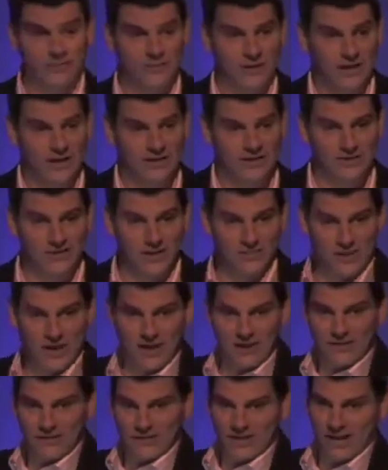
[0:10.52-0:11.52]
minutes
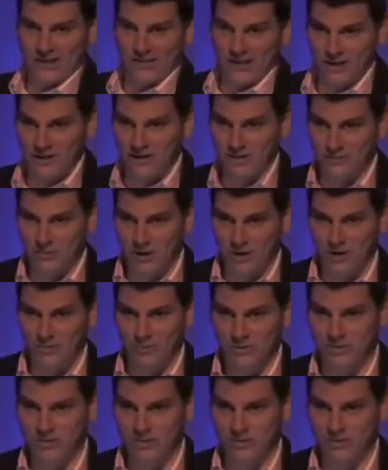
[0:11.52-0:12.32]
about the last mile,